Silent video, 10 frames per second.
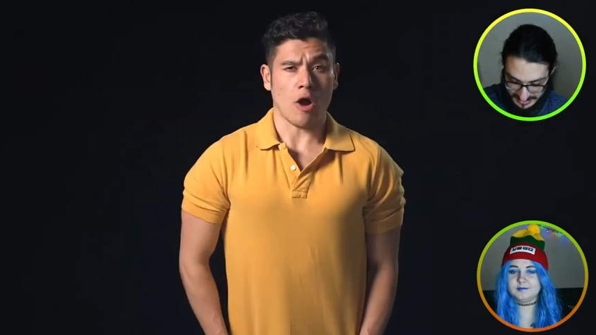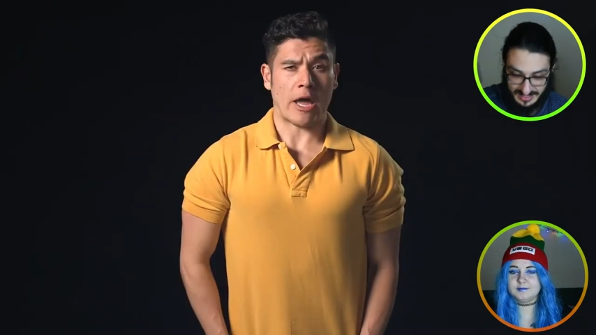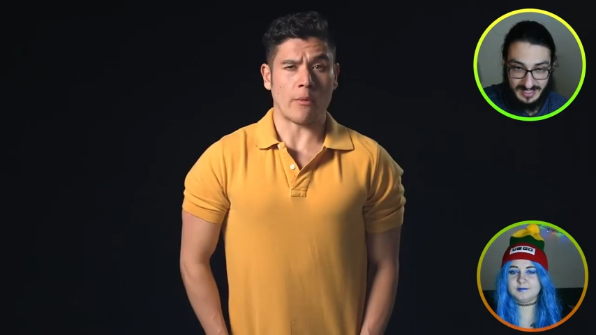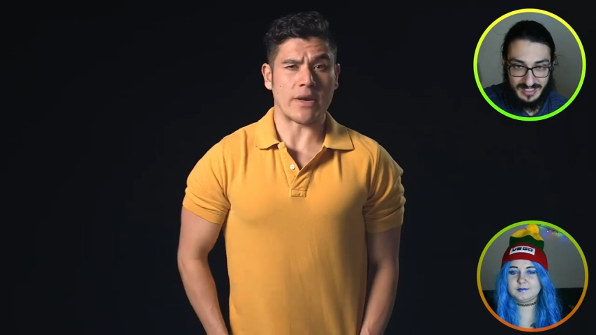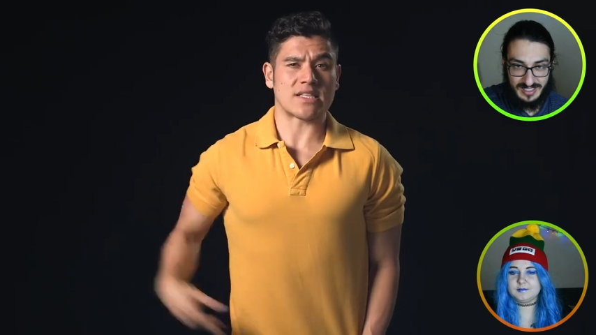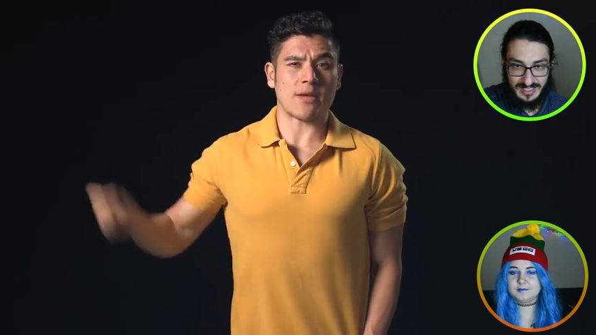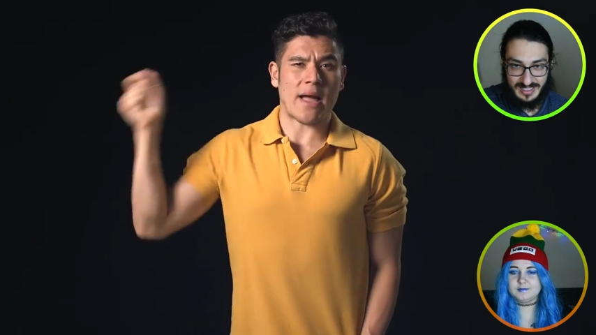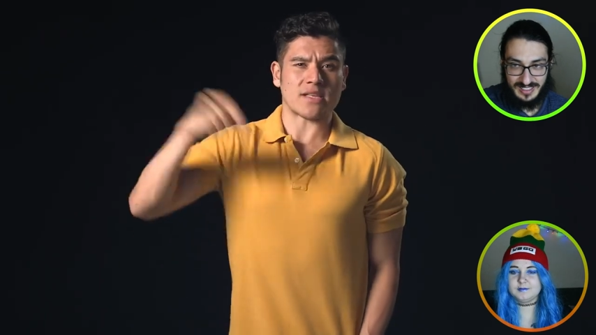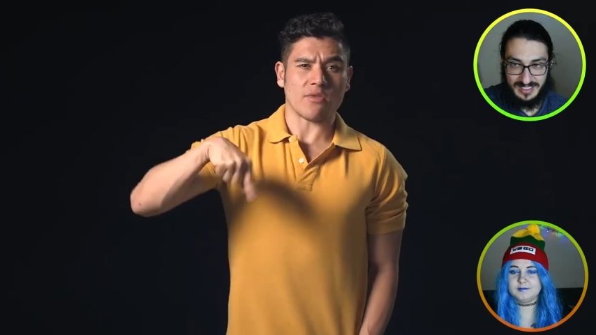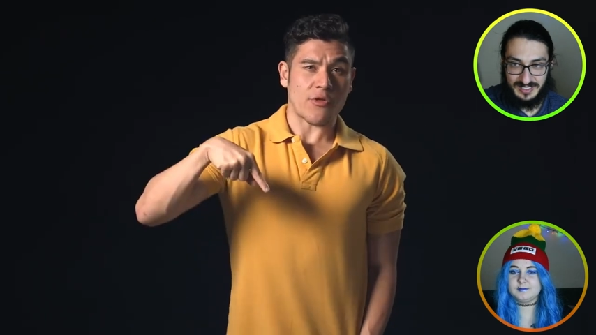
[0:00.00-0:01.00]
Speaker 1: Okay, we need to get
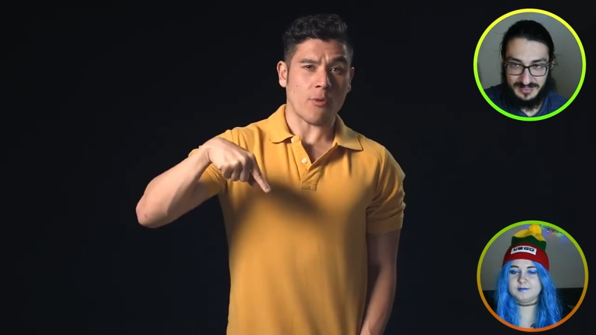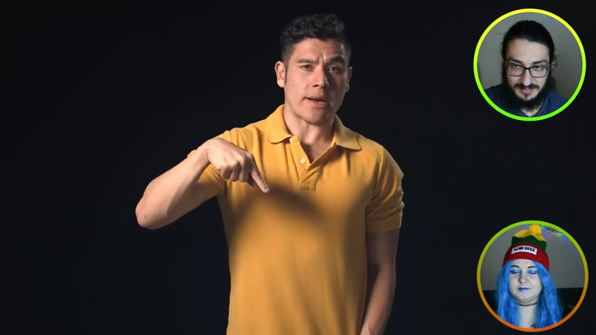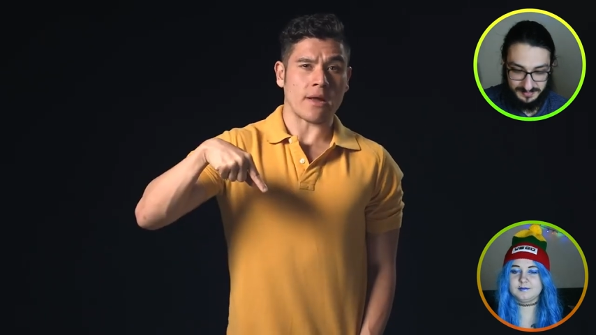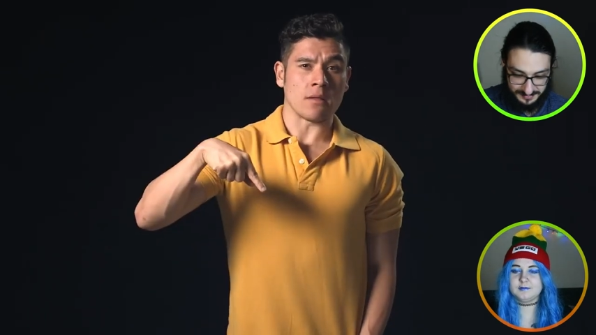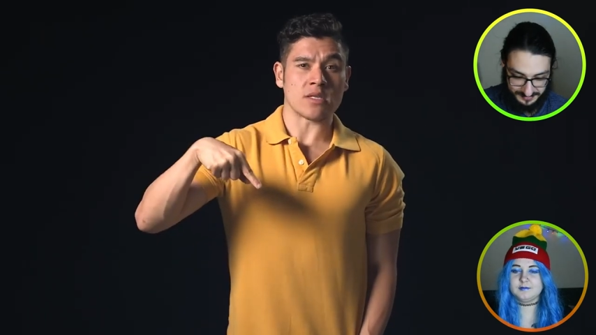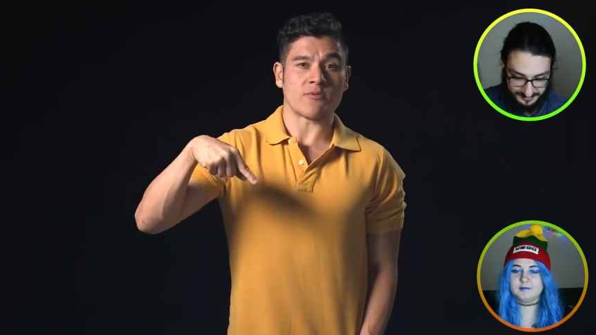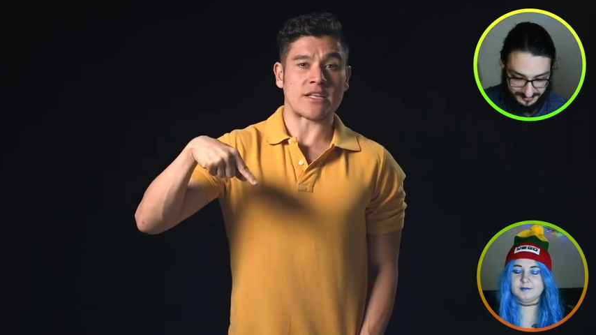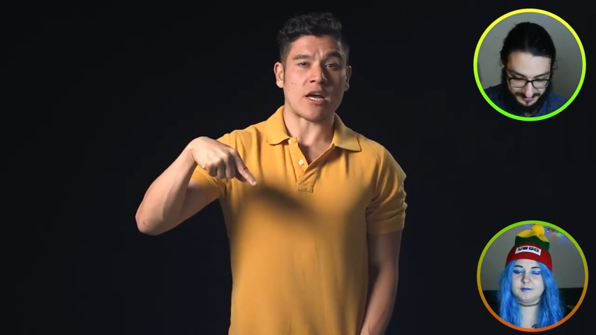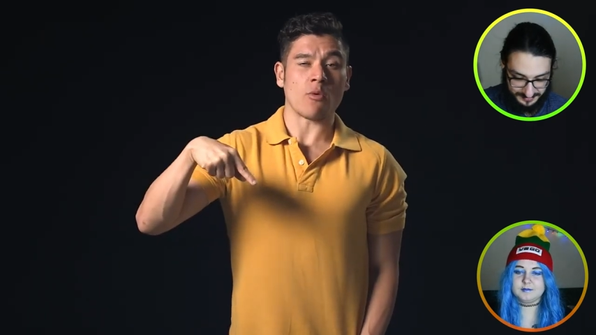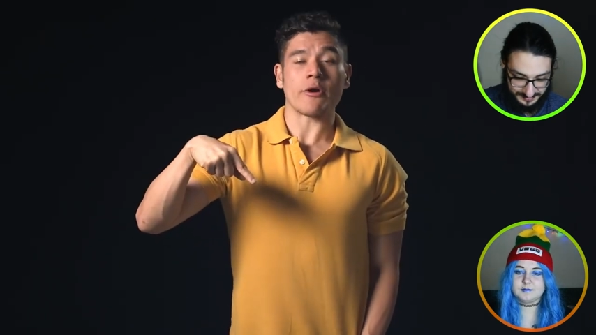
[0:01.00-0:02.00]
back to Lithuania. Let's
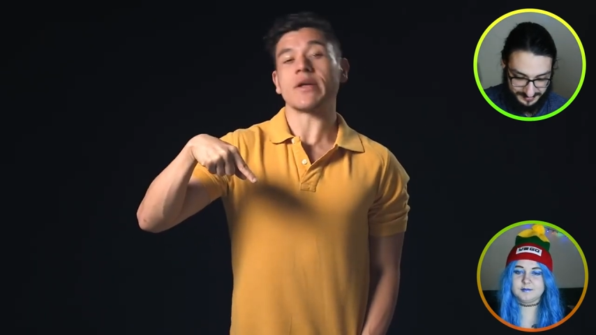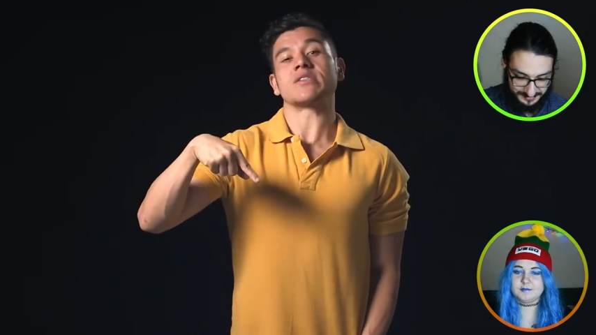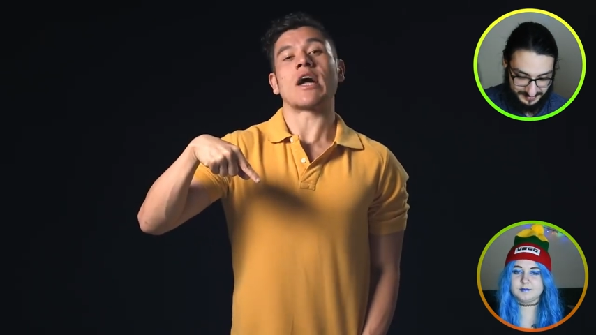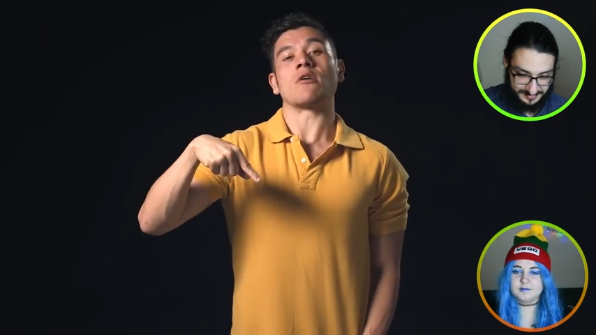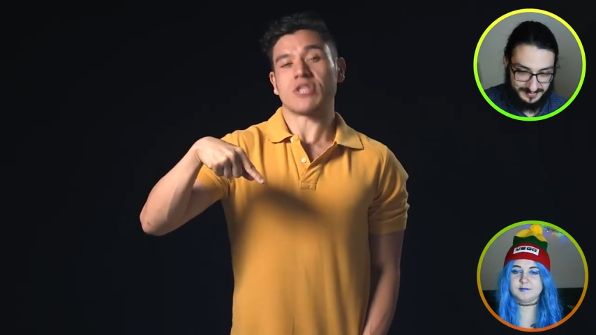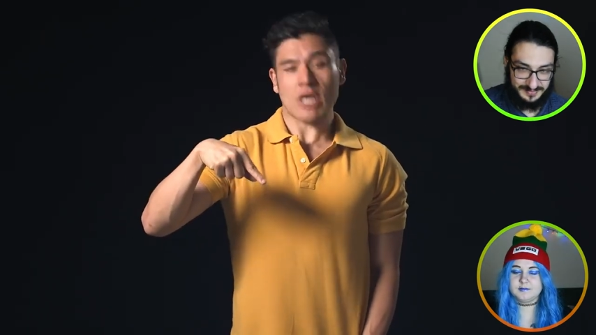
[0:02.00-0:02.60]
find out where it is now,